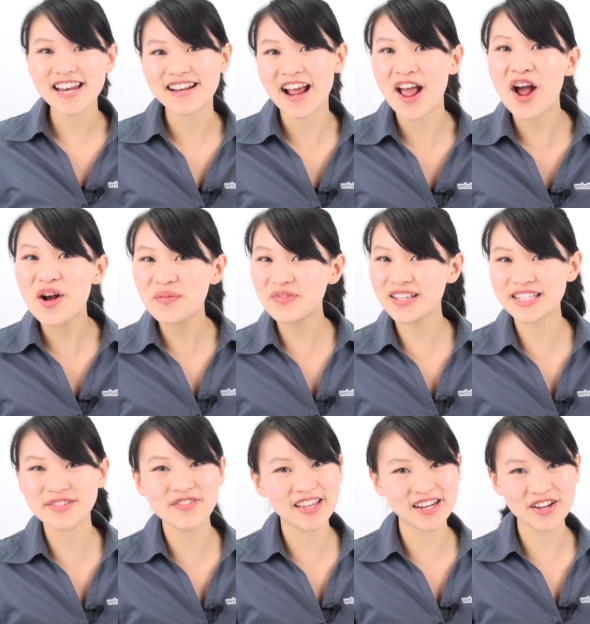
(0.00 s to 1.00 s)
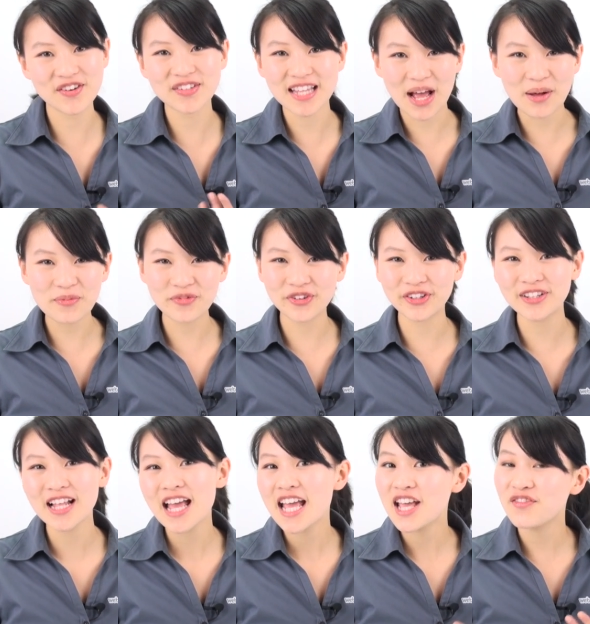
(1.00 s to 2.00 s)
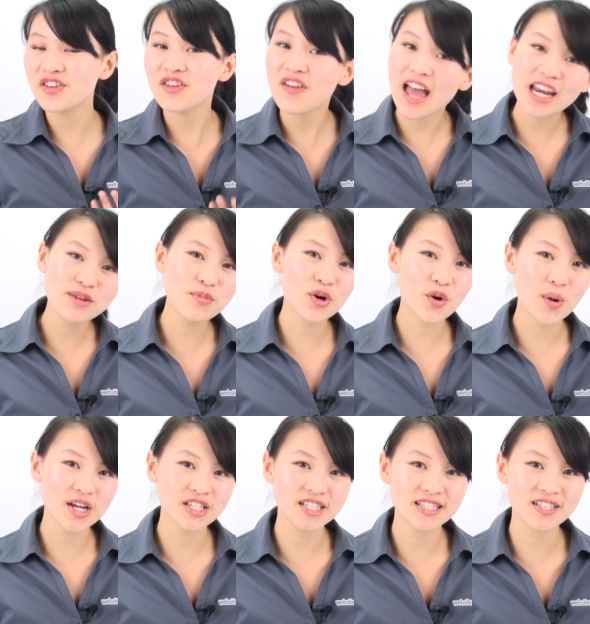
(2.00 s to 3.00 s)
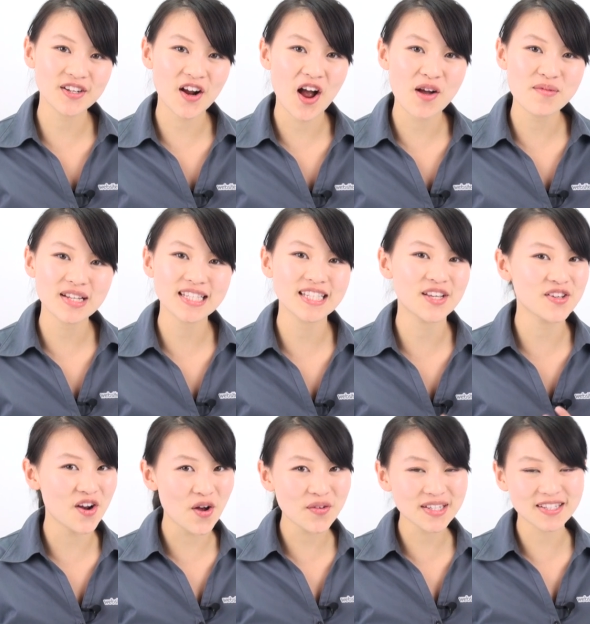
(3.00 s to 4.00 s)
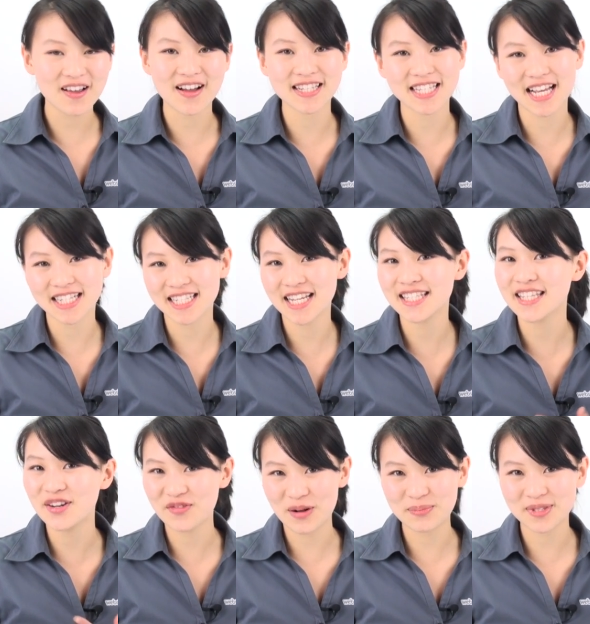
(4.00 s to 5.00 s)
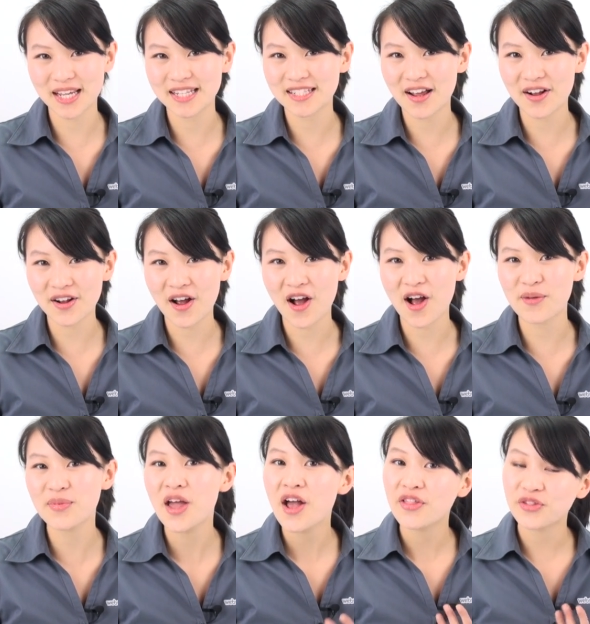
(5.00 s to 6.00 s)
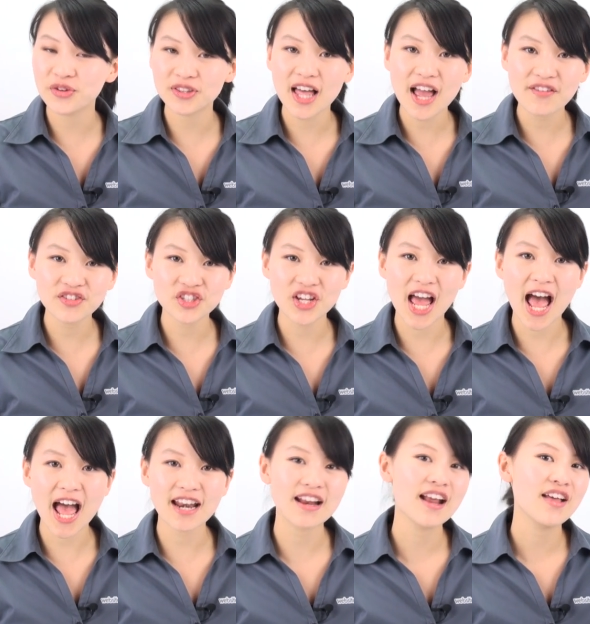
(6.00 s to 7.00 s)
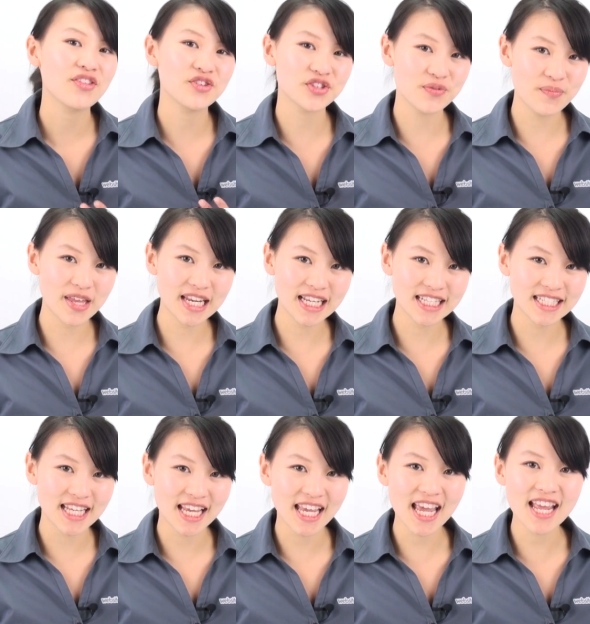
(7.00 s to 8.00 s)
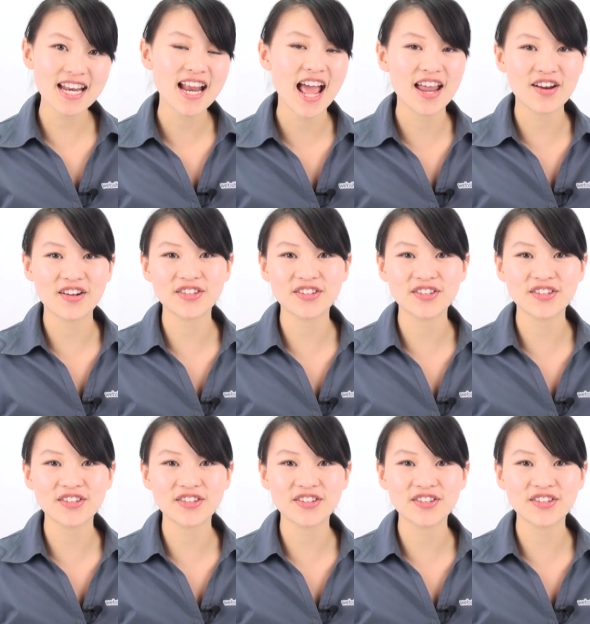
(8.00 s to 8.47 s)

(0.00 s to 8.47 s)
it. I hope this video was helpful. If you have any more questions or comments, you can always contact us at website.com through live chat, through submitting a ticket, and